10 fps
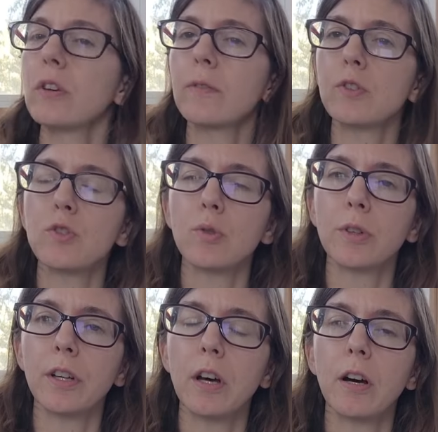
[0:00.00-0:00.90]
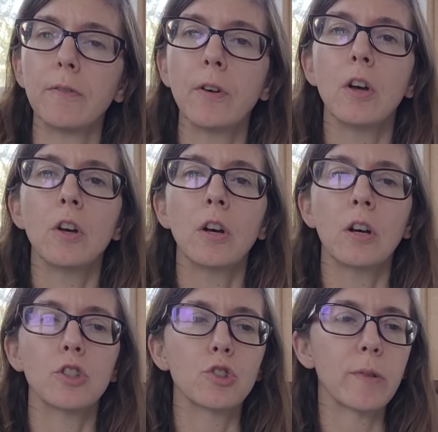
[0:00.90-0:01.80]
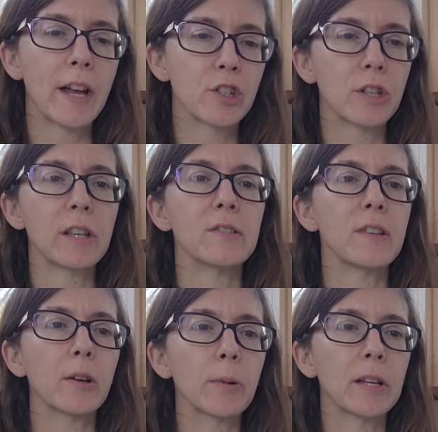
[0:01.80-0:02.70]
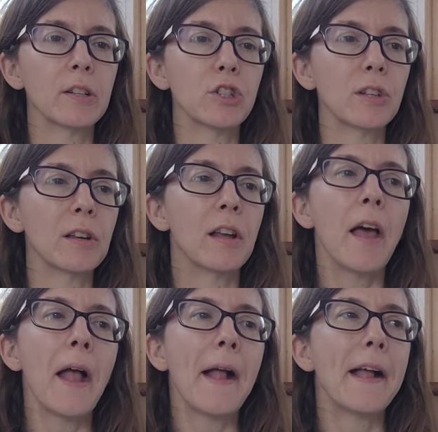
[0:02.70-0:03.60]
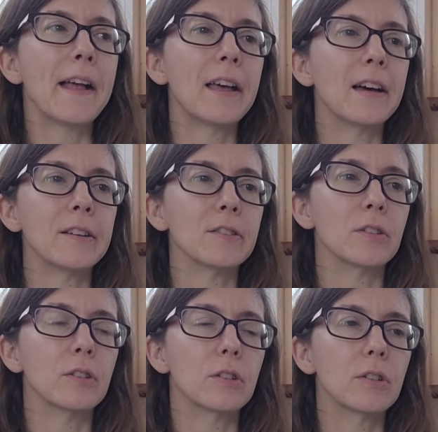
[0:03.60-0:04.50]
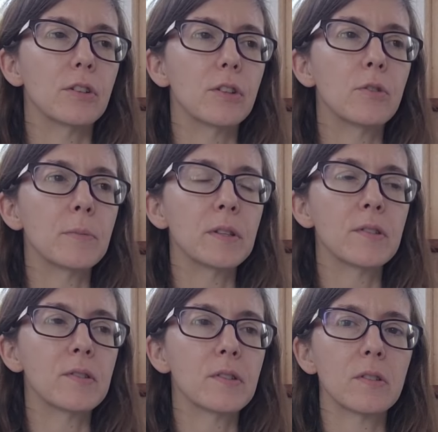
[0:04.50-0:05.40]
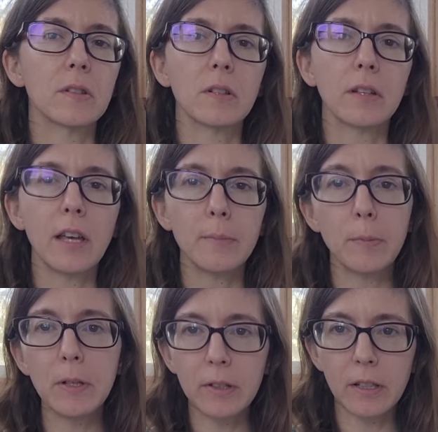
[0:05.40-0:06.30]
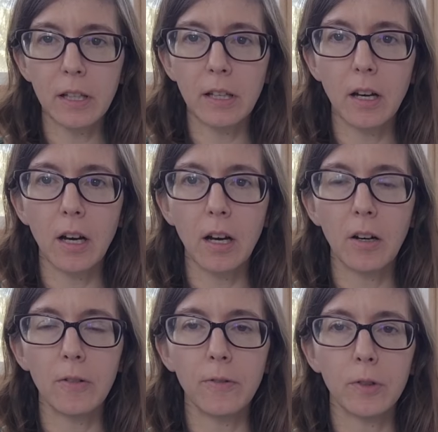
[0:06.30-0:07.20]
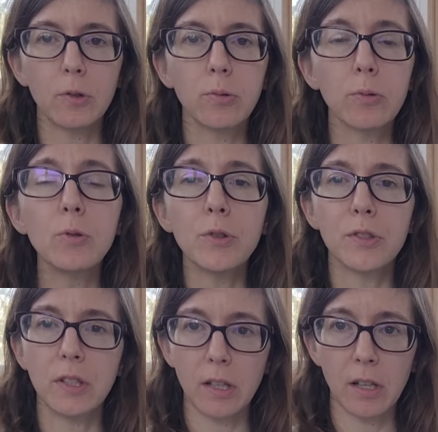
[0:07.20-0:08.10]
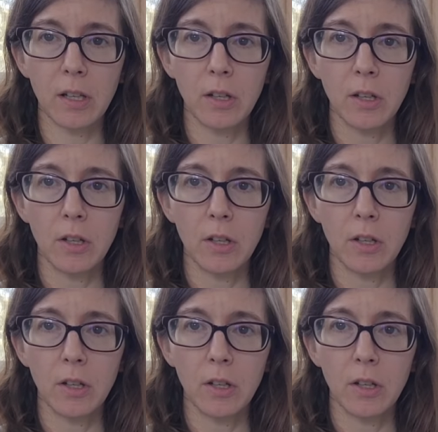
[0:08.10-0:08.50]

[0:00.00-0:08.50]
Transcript: of a story of tragedy, degradation, and humans' capability of cruelty